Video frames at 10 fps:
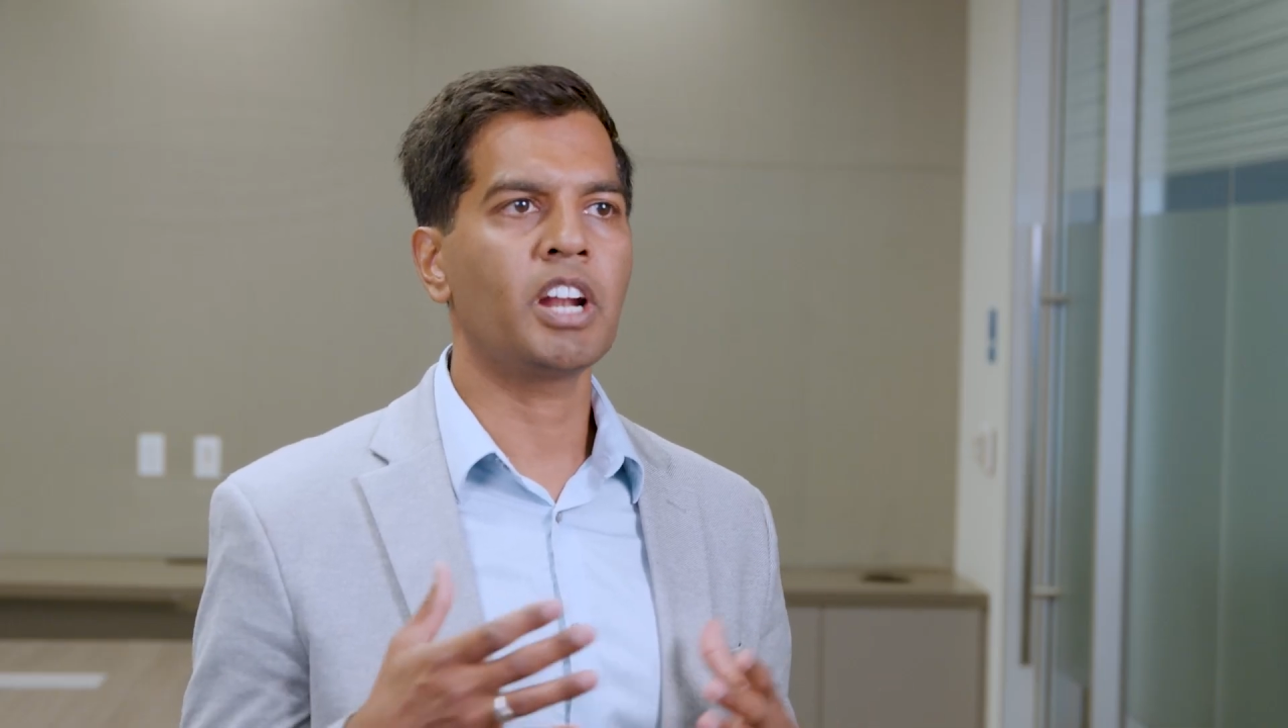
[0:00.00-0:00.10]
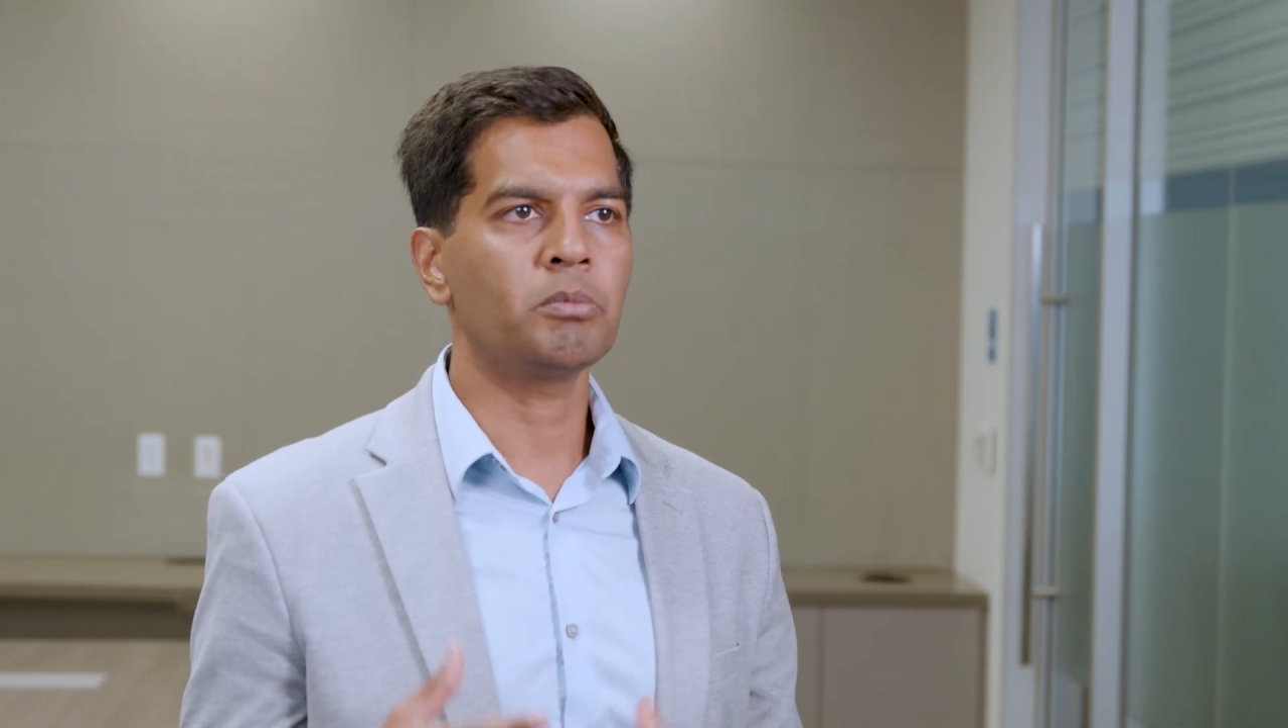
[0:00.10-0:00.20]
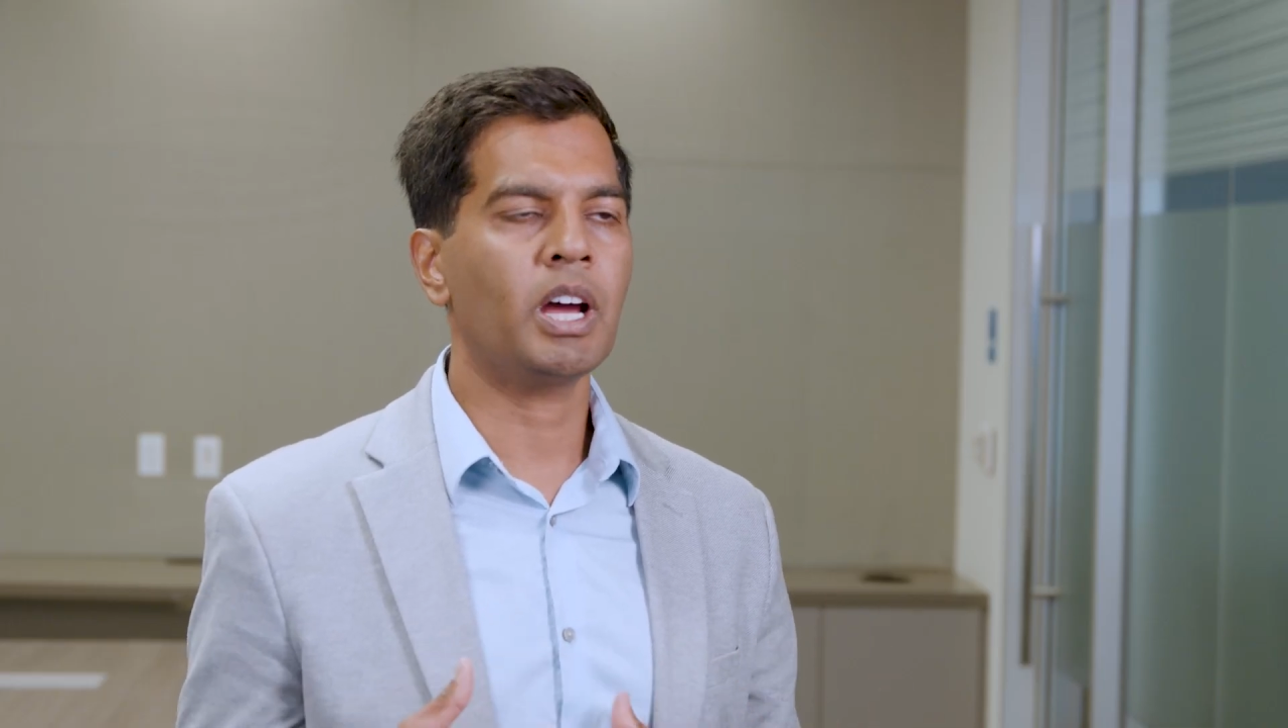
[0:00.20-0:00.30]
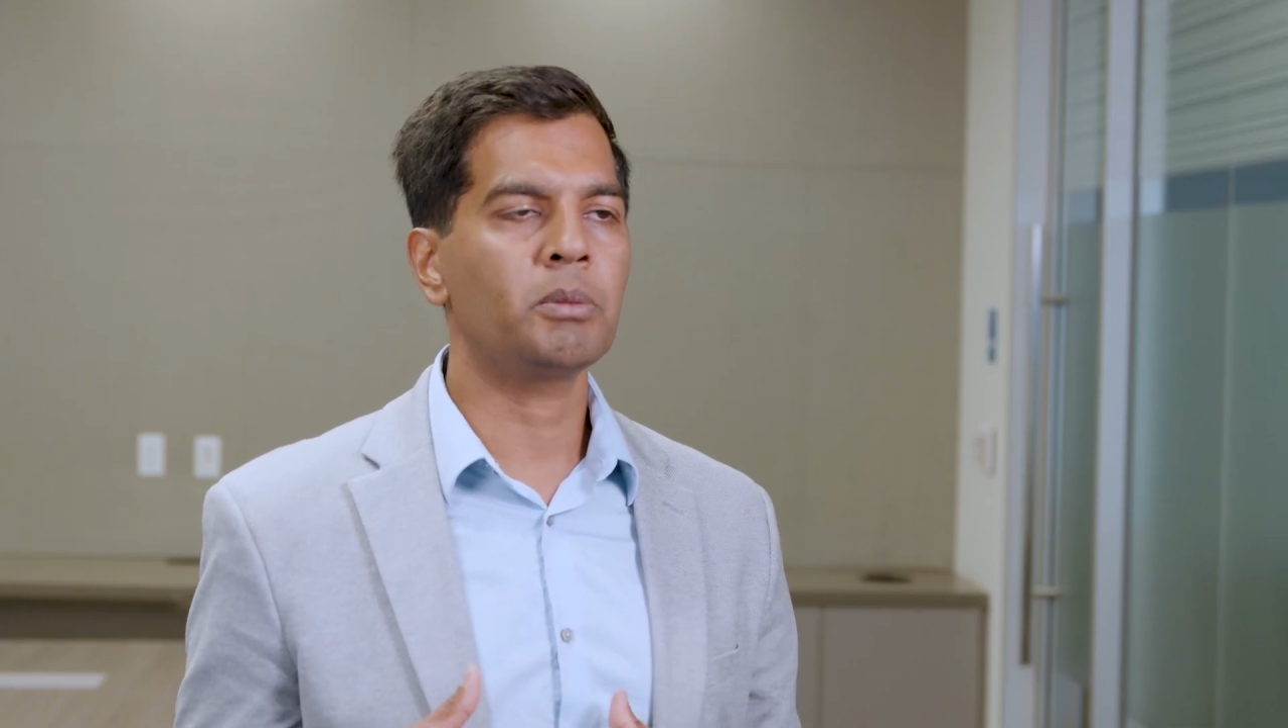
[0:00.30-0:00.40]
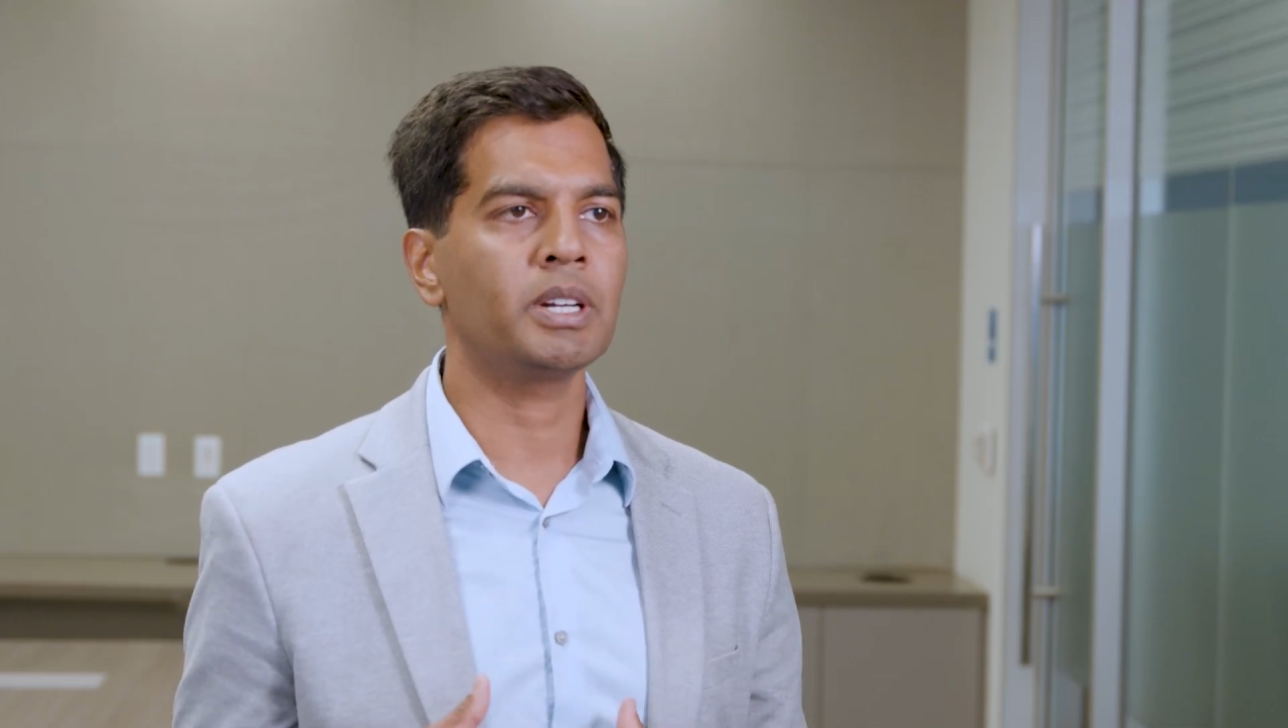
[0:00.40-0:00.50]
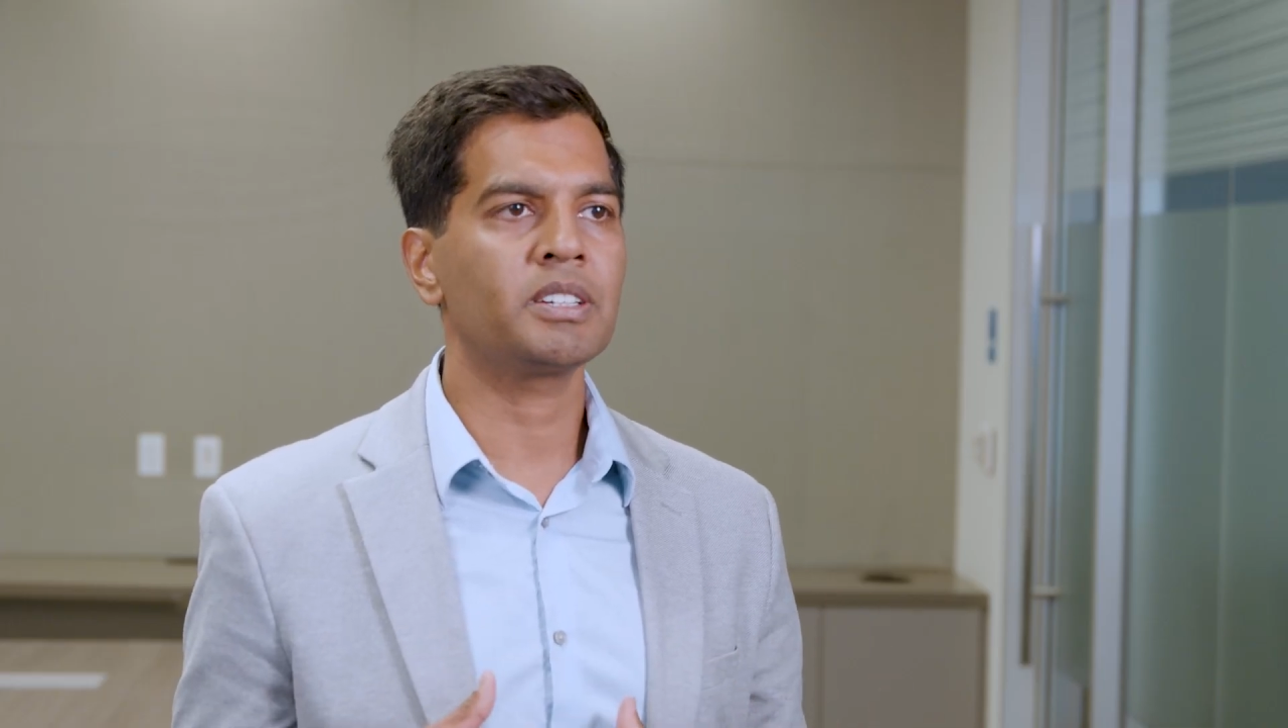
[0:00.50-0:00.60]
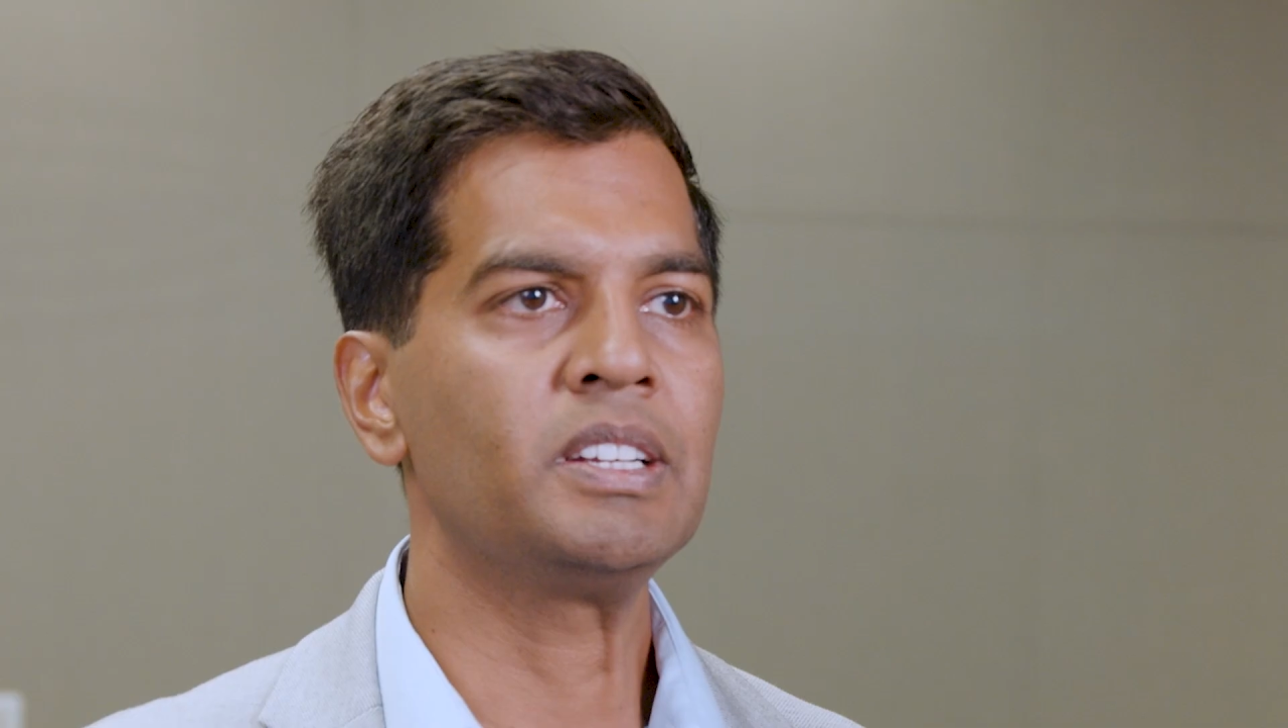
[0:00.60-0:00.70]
environment